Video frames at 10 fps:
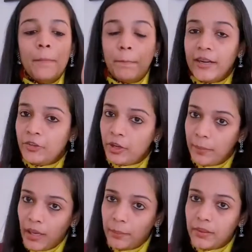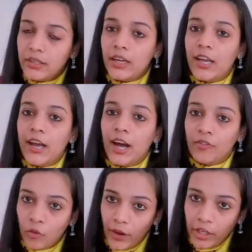But remember,
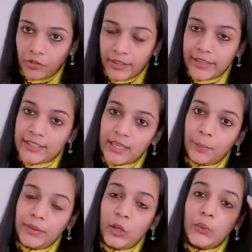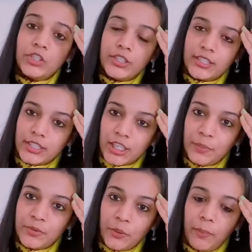avoid reading something which
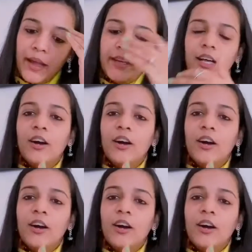disturbs your mind.